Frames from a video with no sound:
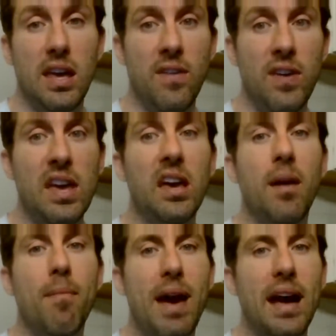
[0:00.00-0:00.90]
If he can
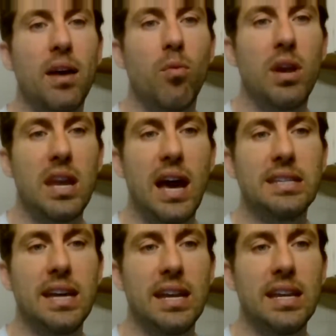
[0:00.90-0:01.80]
come back and win
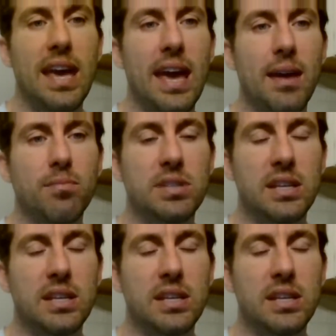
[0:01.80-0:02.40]
9-10 games,